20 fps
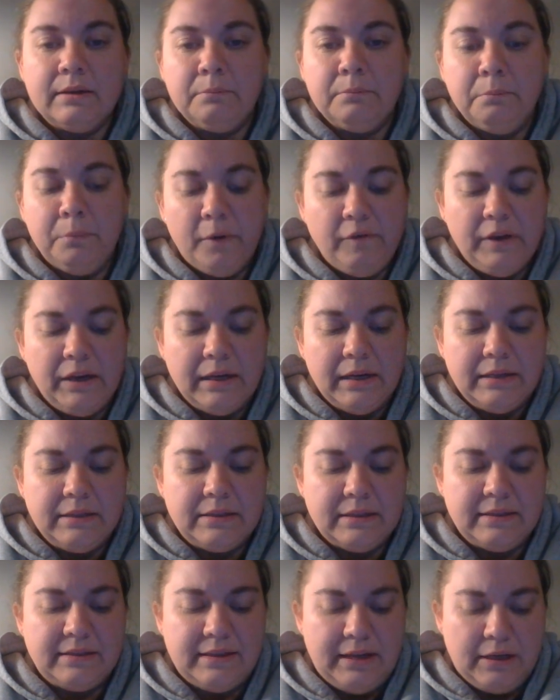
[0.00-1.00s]
Moving
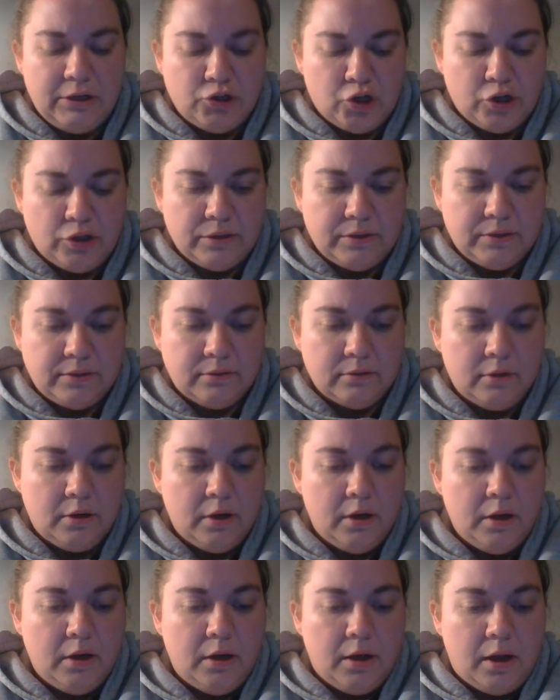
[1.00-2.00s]
into seizures.
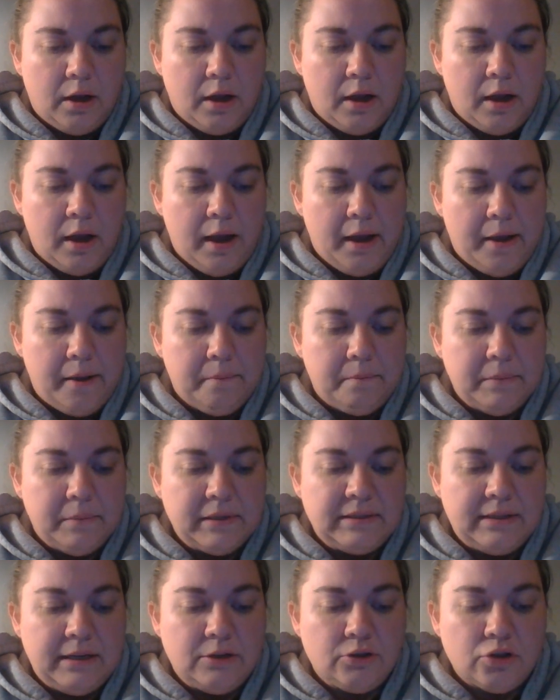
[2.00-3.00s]

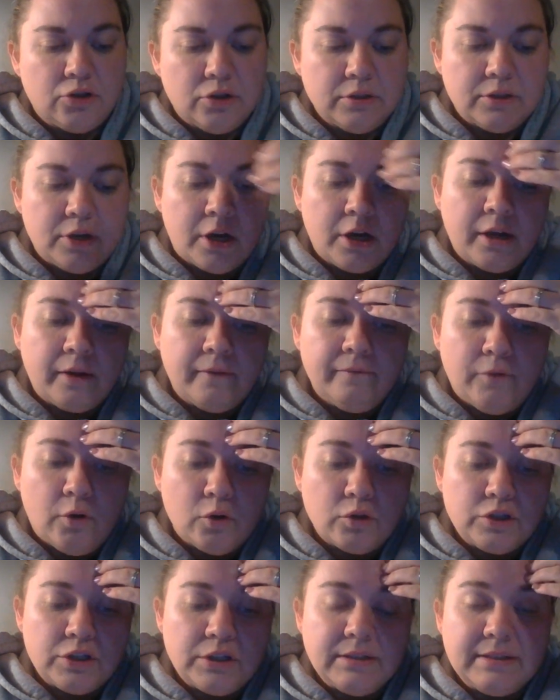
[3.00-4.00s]
Seizures are
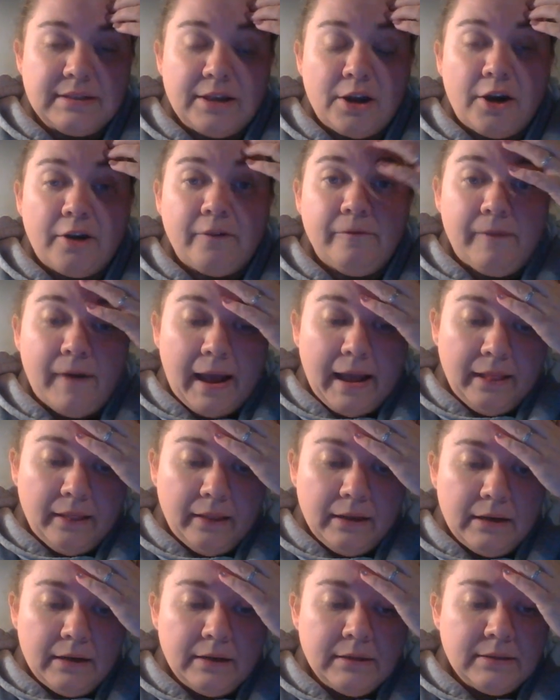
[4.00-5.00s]
convulsions that are
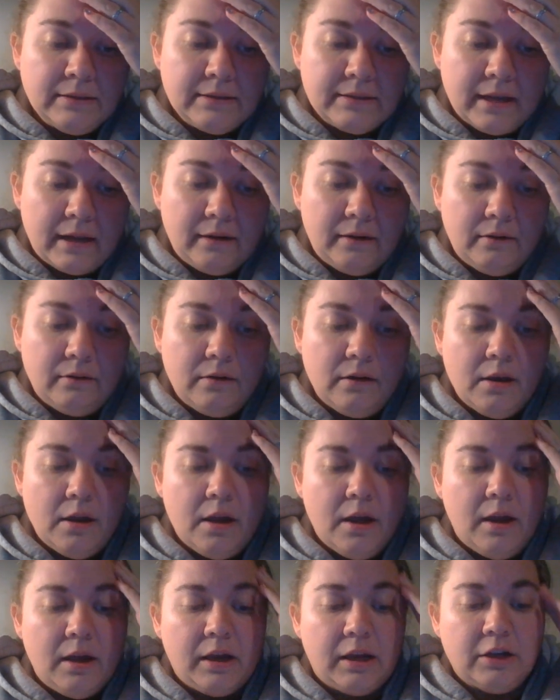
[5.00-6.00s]
violent and sudden
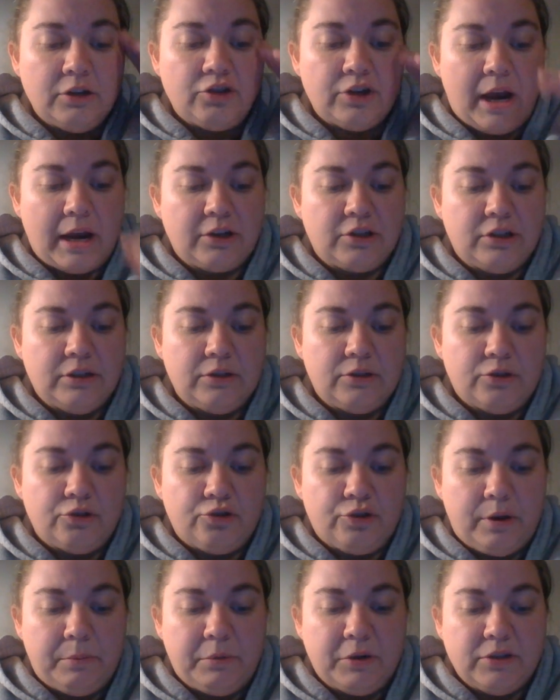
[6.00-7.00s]
contractions or
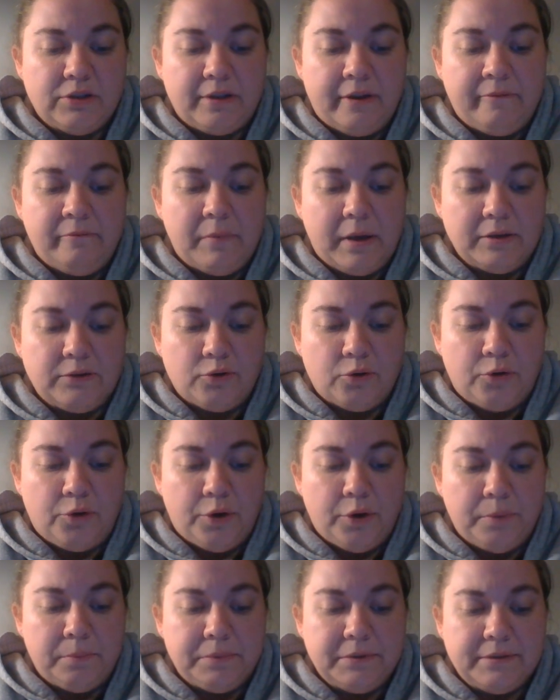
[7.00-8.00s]
tremors of muscle
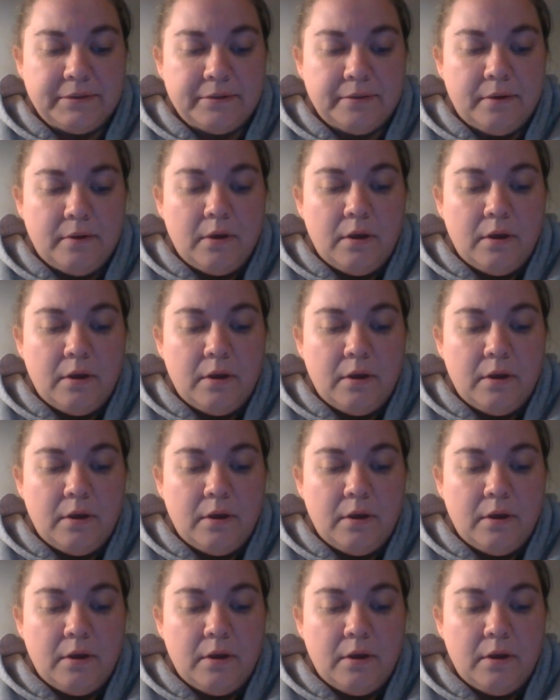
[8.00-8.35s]
groups.